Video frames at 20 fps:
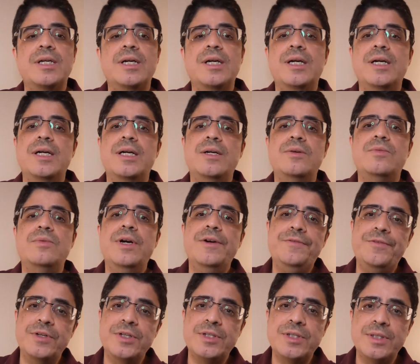uh,
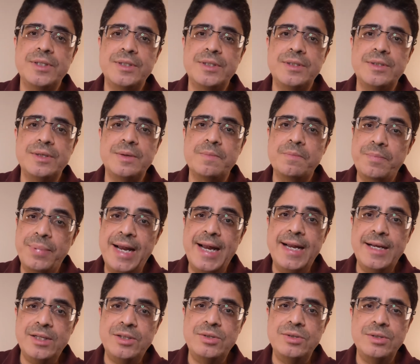references
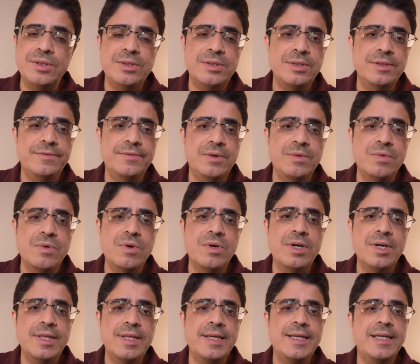back to the Civil
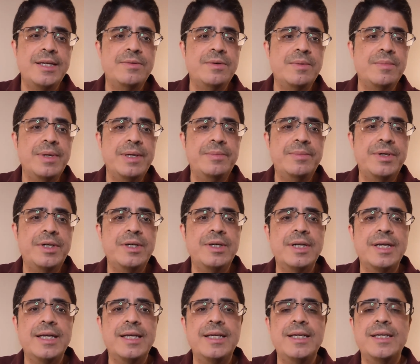War that he
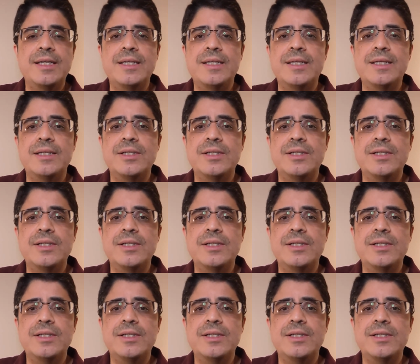remembered and